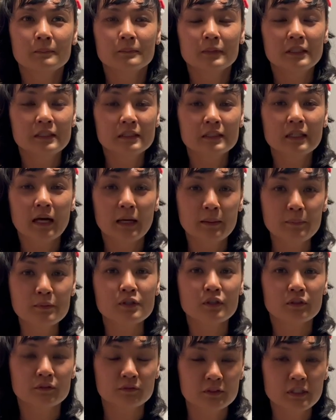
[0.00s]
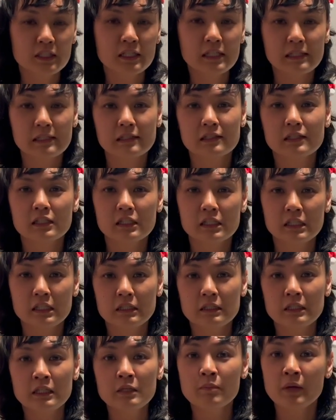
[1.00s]
in times of need,
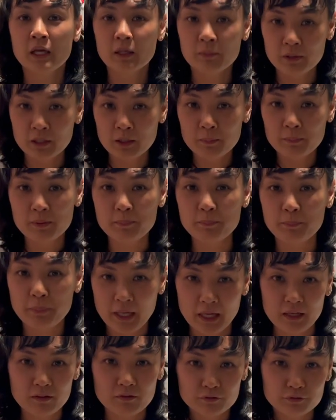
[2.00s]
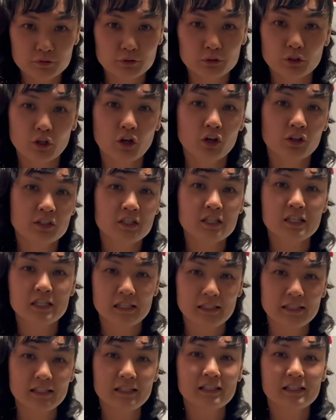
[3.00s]
it may be a bit painful,
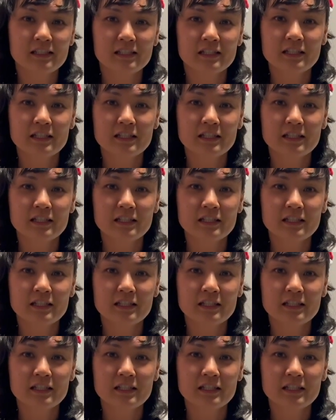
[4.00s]
honestly.